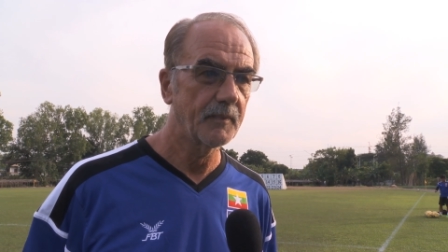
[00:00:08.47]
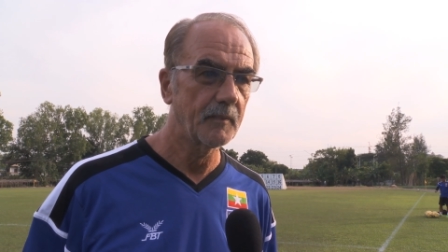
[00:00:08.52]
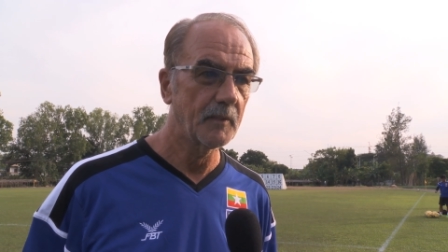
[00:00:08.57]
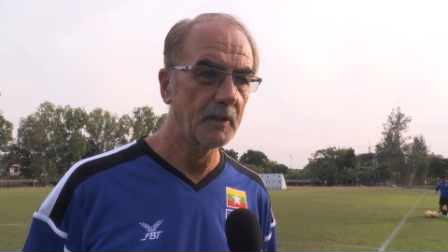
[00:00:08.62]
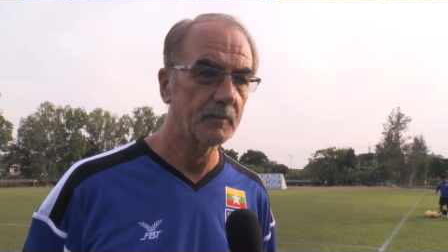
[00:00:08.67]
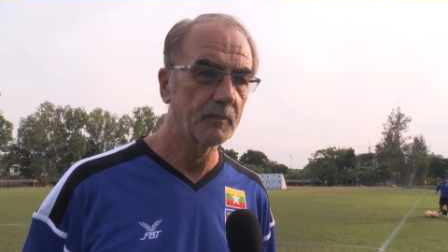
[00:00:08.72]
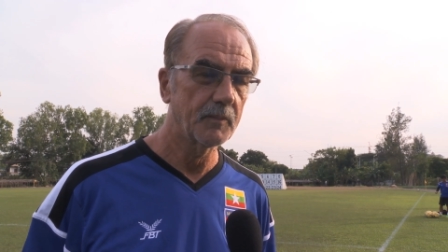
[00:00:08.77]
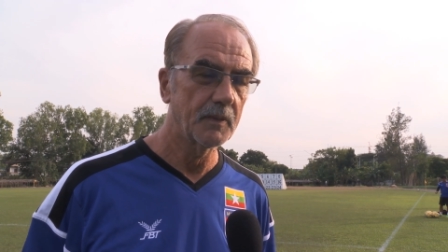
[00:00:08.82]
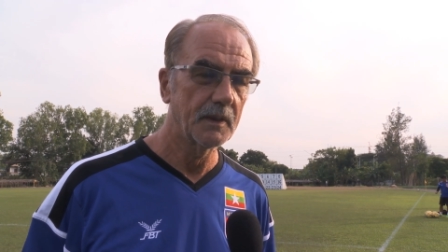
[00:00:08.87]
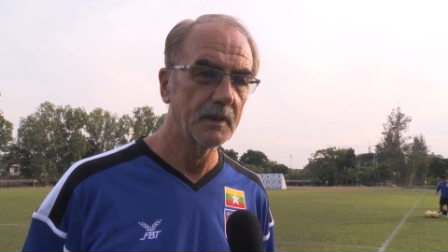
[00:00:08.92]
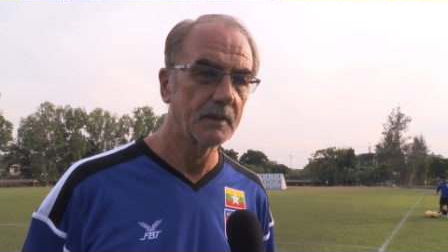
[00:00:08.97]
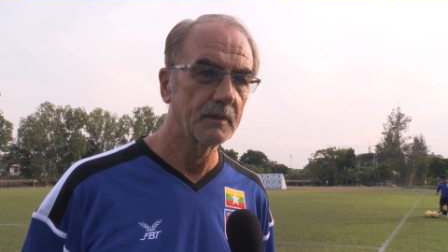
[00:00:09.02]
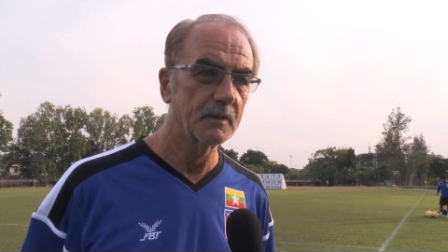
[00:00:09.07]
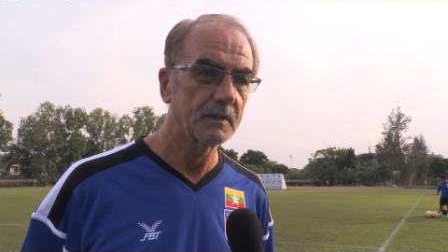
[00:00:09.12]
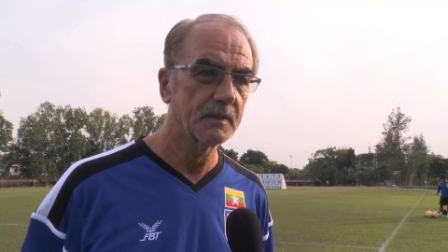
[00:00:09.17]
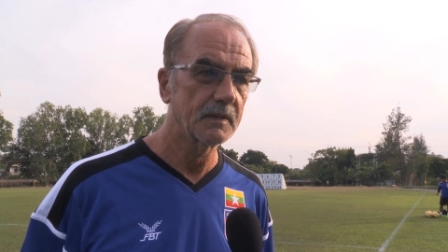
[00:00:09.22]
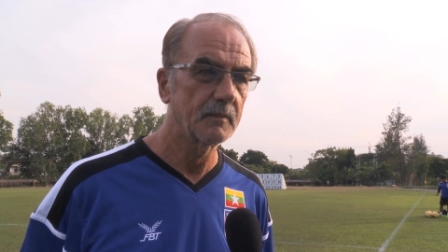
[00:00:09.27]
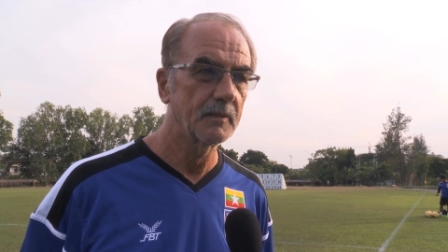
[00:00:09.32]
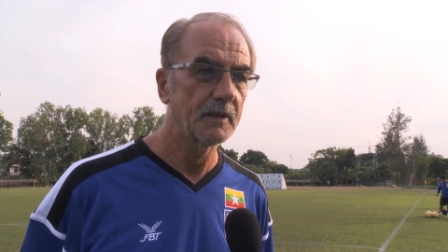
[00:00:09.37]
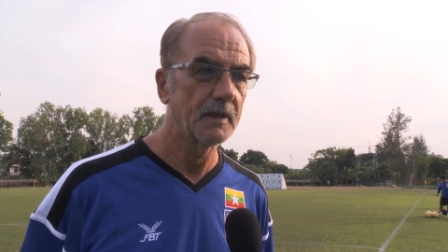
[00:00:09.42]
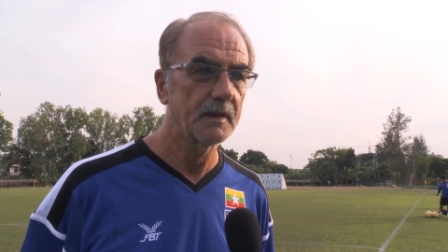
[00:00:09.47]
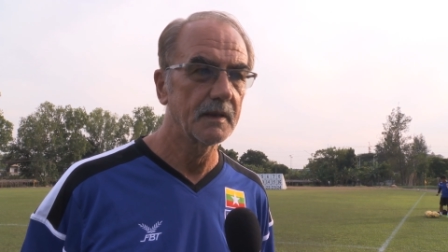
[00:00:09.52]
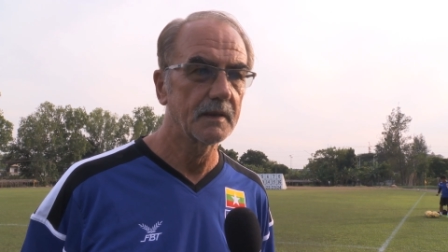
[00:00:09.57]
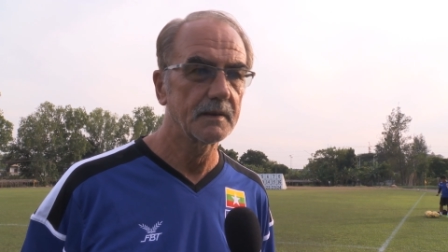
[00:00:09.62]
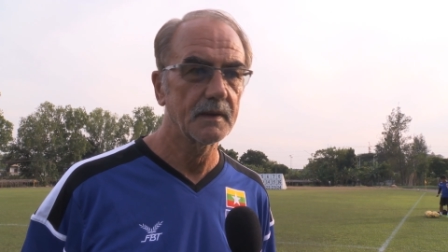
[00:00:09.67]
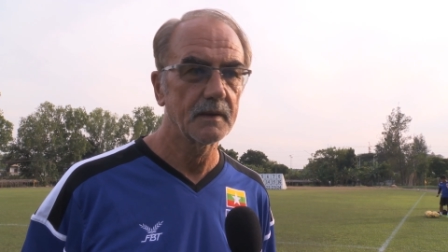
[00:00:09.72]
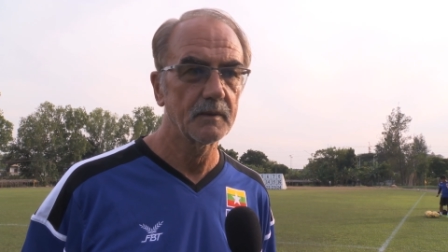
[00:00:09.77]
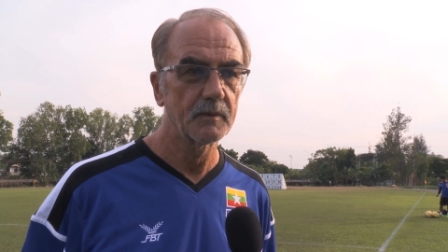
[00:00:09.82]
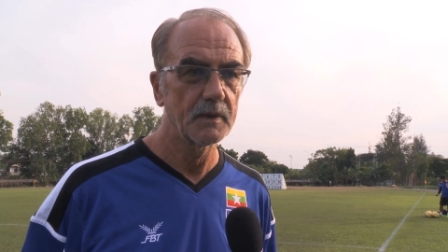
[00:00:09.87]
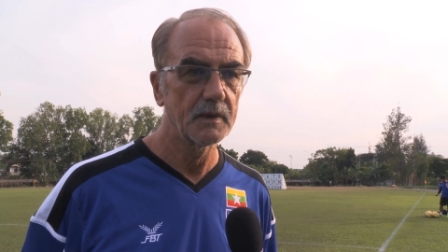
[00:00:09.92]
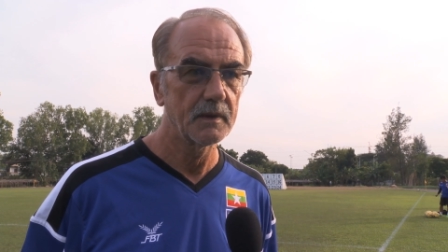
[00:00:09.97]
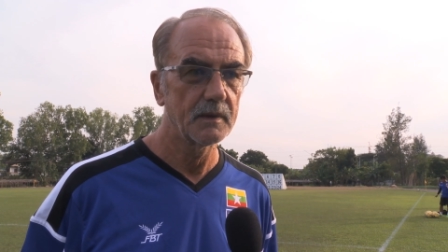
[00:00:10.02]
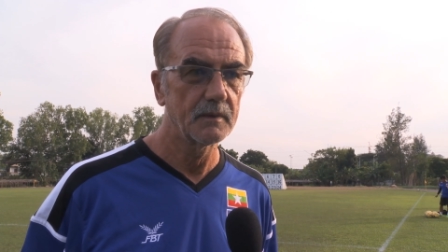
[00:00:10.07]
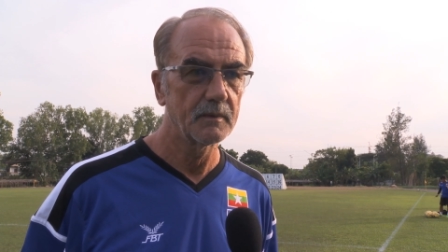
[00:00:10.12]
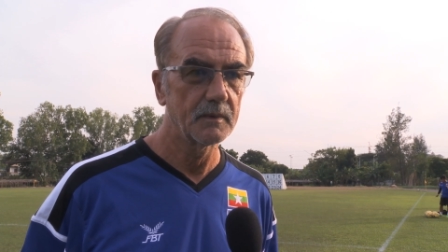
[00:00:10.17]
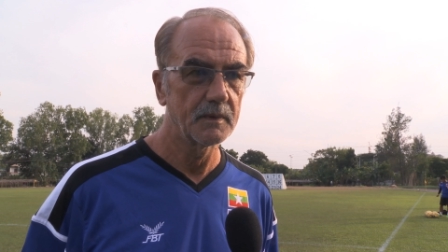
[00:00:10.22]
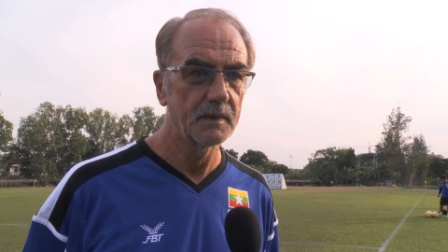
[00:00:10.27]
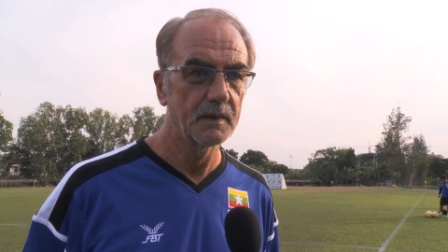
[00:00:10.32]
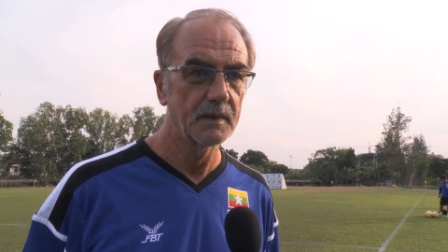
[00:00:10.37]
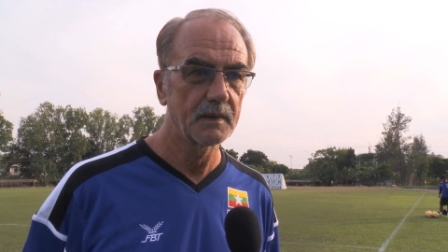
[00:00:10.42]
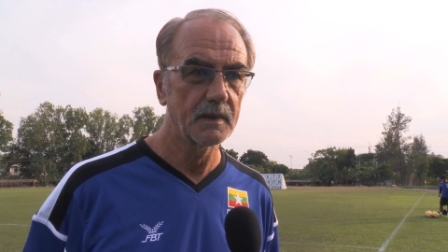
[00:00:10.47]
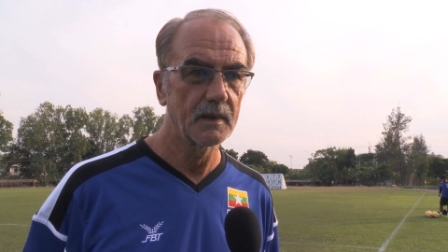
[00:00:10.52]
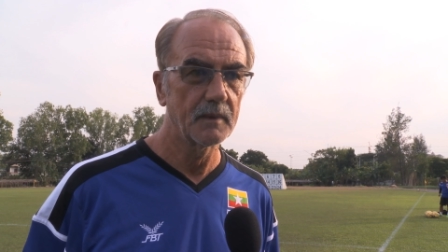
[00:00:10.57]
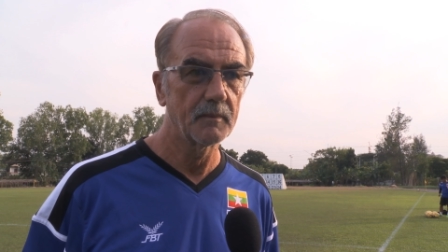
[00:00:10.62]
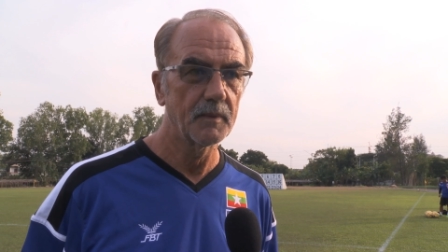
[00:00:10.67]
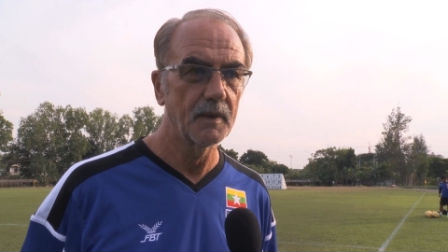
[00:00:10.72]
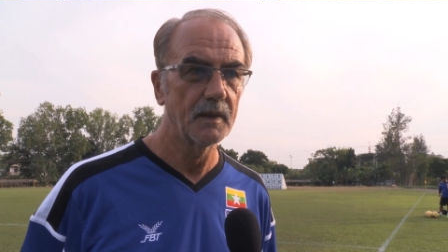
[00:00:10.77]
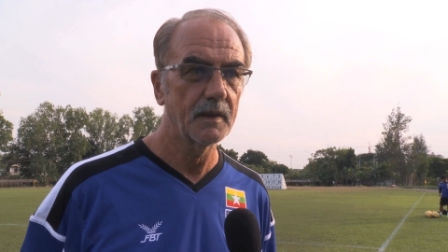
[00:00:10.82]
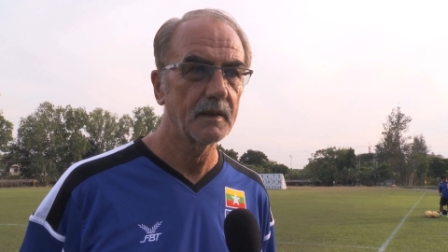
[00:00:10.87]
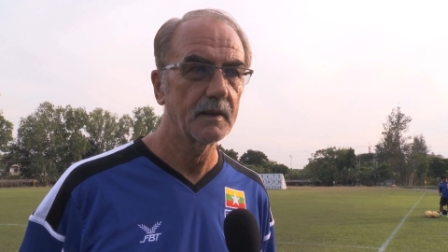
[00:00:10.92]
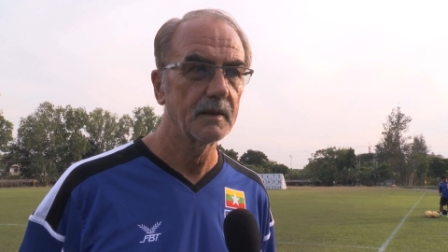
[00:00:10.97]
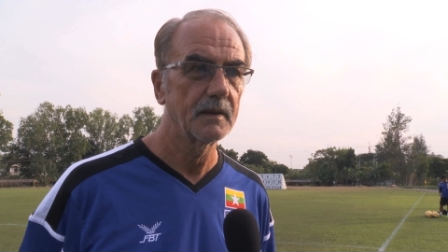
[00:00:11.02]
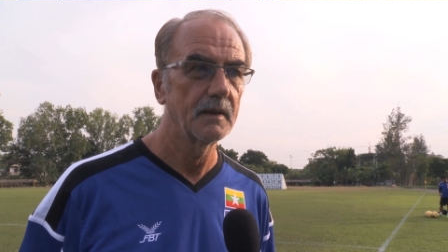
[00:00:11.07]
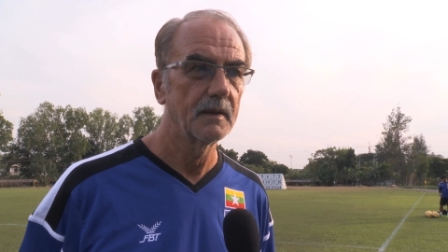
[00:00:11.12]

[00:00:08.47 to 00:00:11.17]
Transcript: but played not so bad, and then we came back.